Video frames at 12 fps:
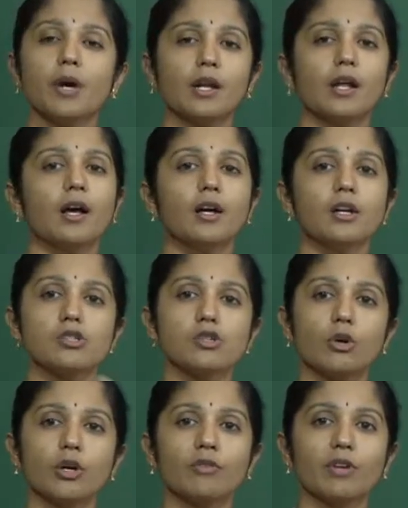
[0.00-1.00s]
But
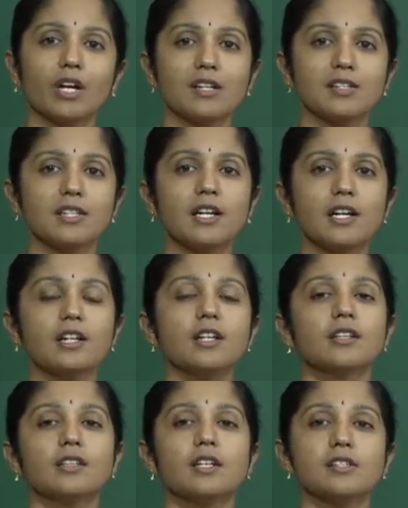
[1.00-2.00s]
so if you consider
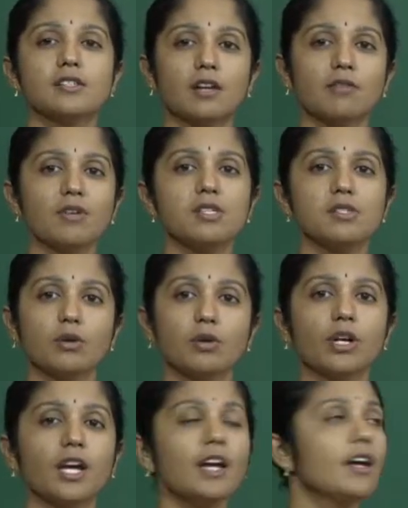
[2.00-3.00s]
the service,
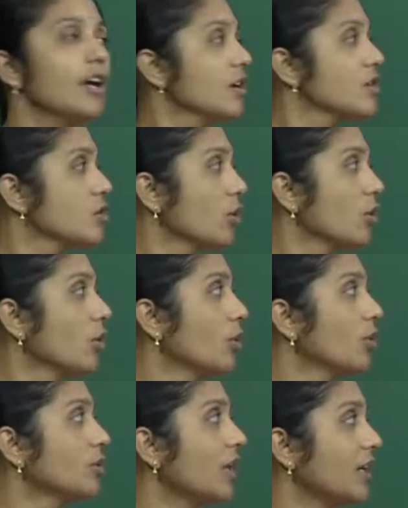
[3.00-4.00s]
okay,
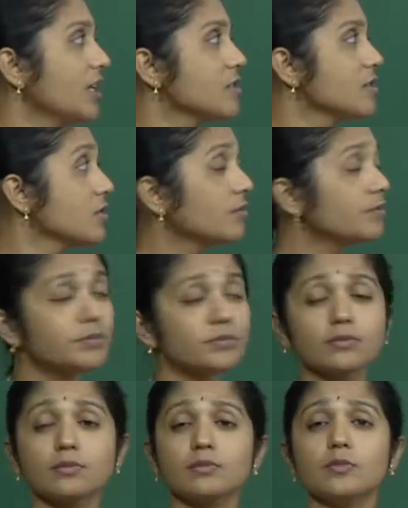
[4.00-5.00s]
so that is
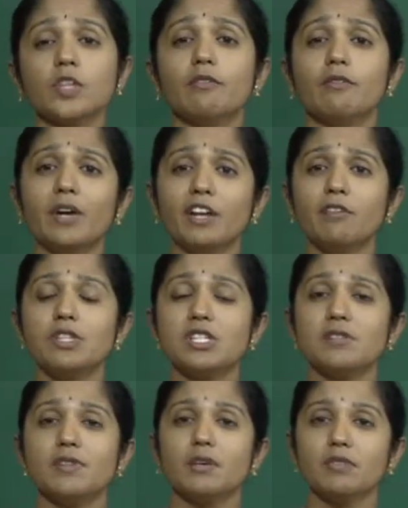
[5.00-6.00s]
where
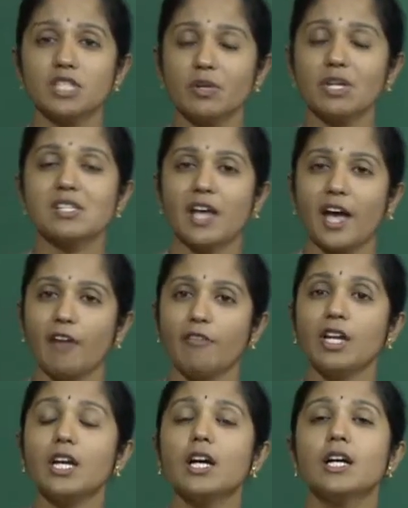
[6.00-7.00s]
whichever is
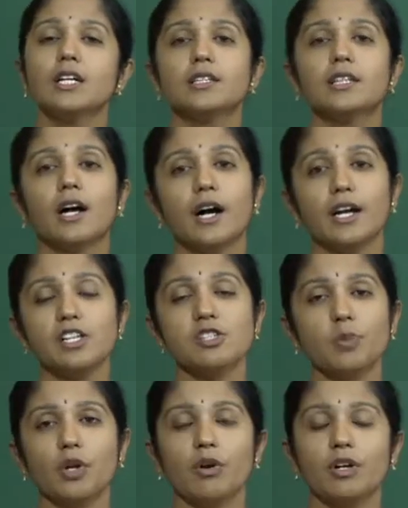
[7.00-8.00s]
having the
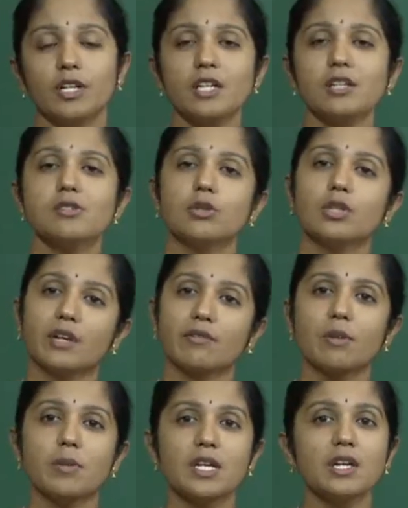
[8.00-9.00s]
highest priority, so
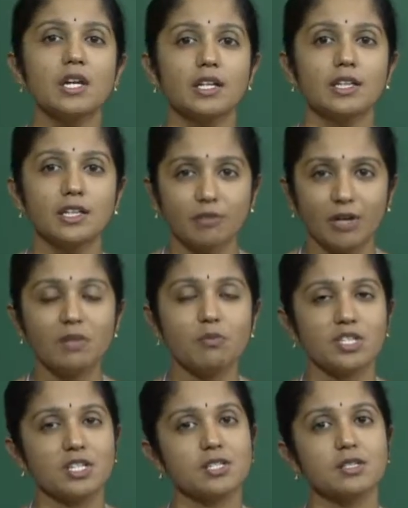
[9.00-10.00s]
that will be the one
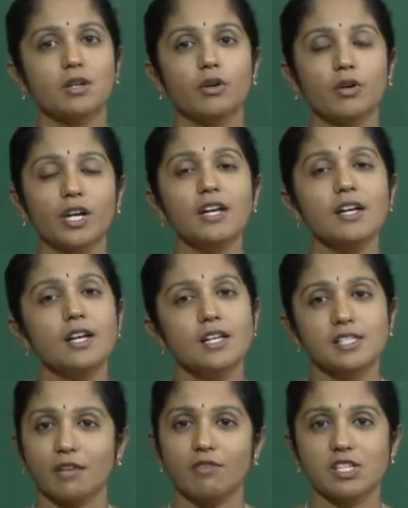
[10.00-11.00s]
which is, okay,
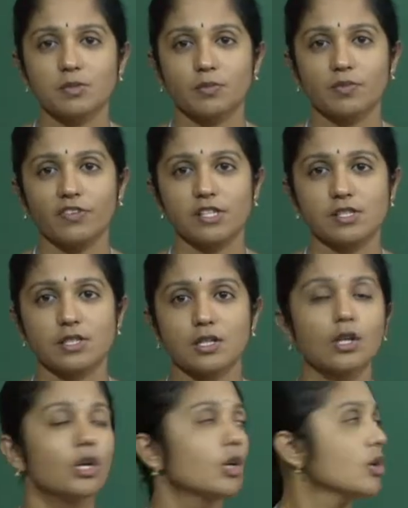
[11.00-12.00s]
serviced first.